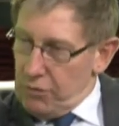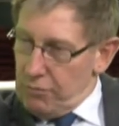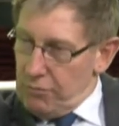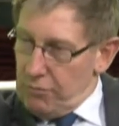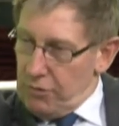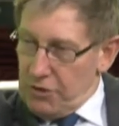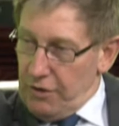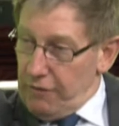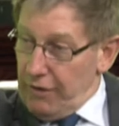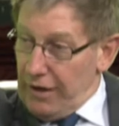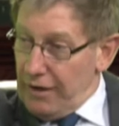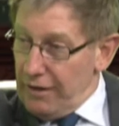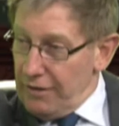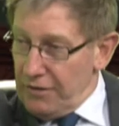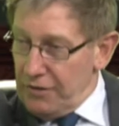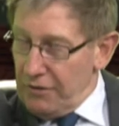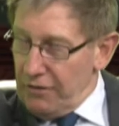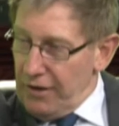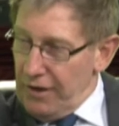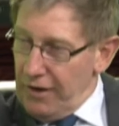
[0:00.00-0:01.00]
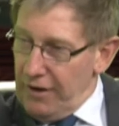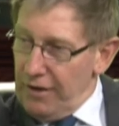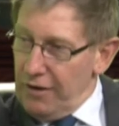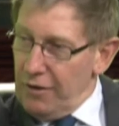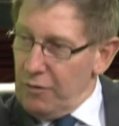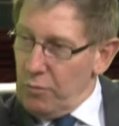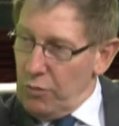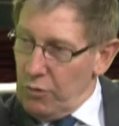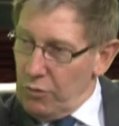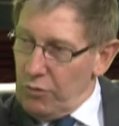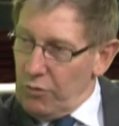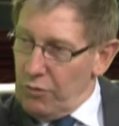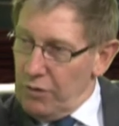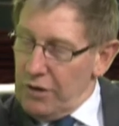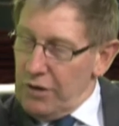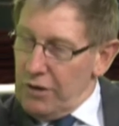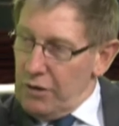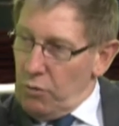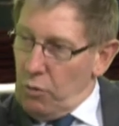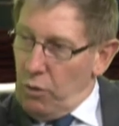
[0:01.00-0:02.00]
whichever kids are at home or
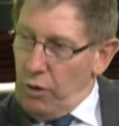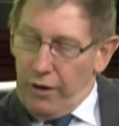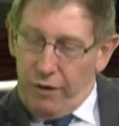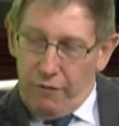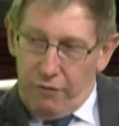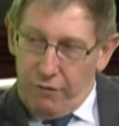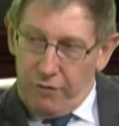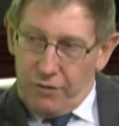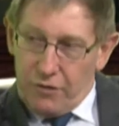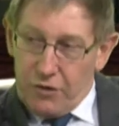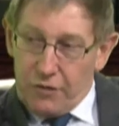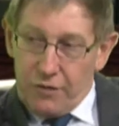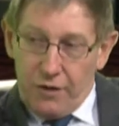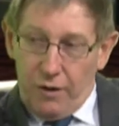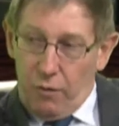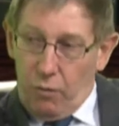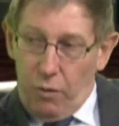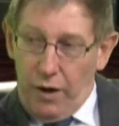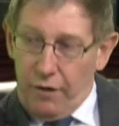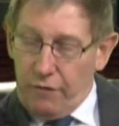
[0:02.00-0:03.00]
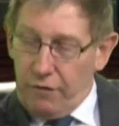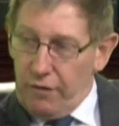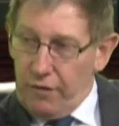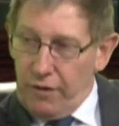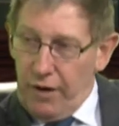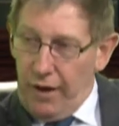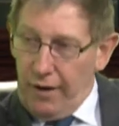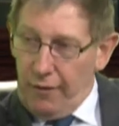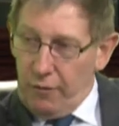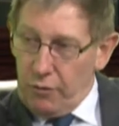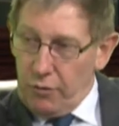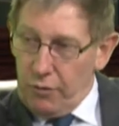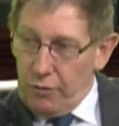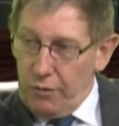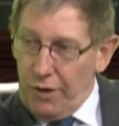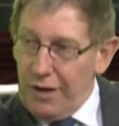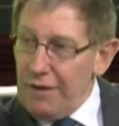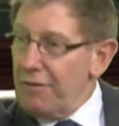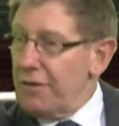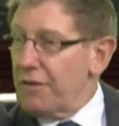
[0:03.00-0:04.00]
whatever and just get away for a day or
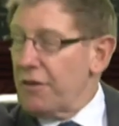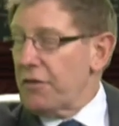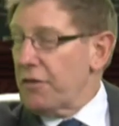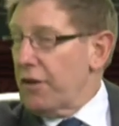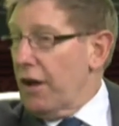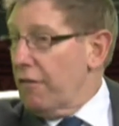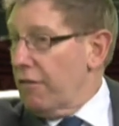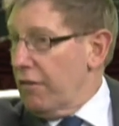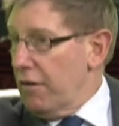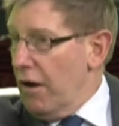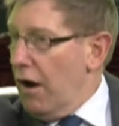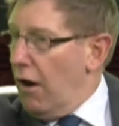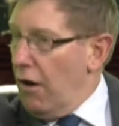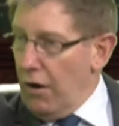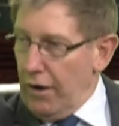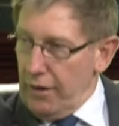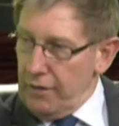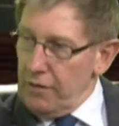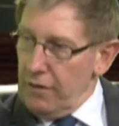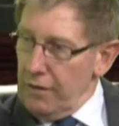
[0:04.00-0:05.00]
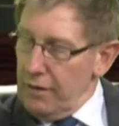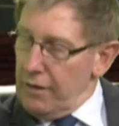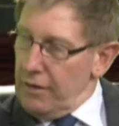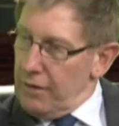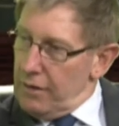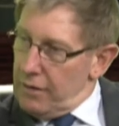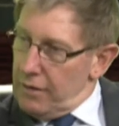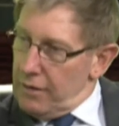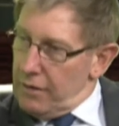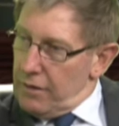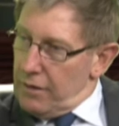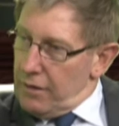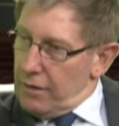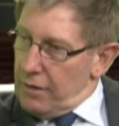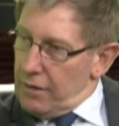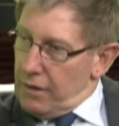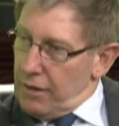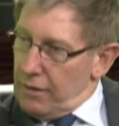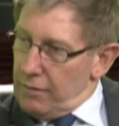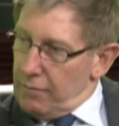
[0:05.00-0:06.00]
two, even just overnight,
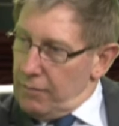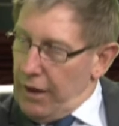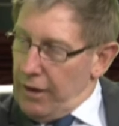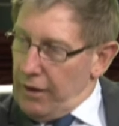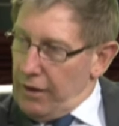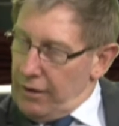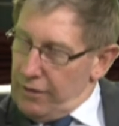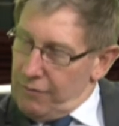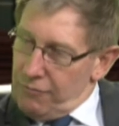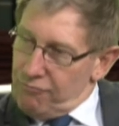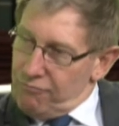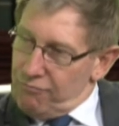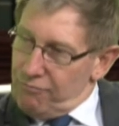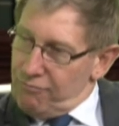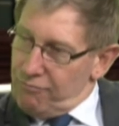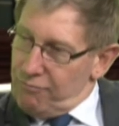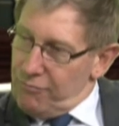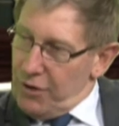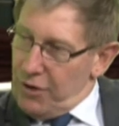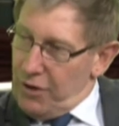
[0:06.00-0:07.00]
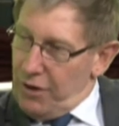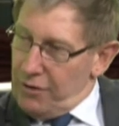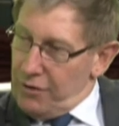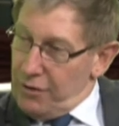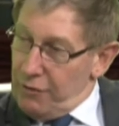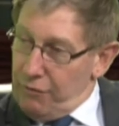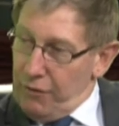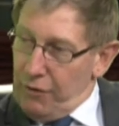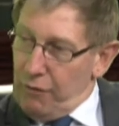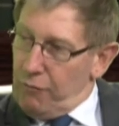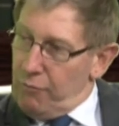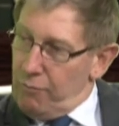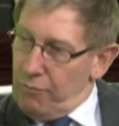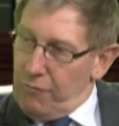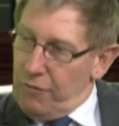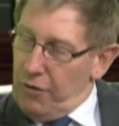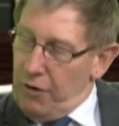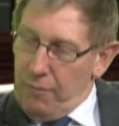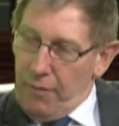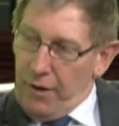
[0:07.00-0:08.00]
can make you know you feel
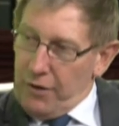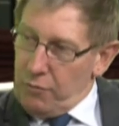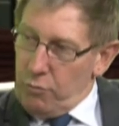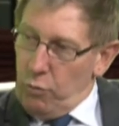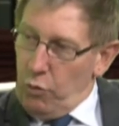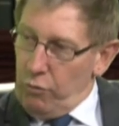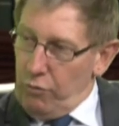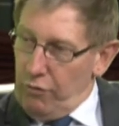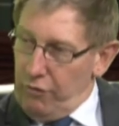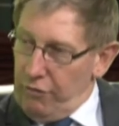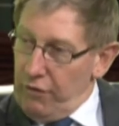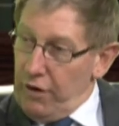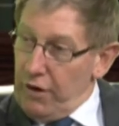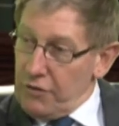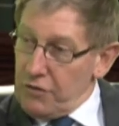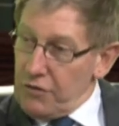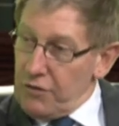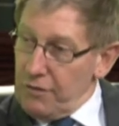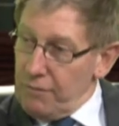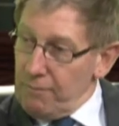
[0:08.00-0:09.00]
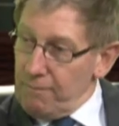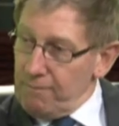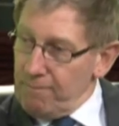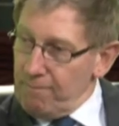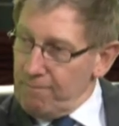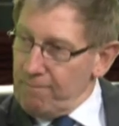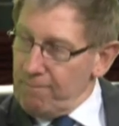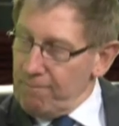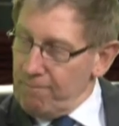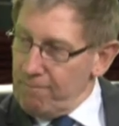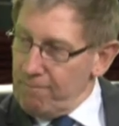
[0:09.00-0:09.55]
very much more refreshed. Yeah, yeah.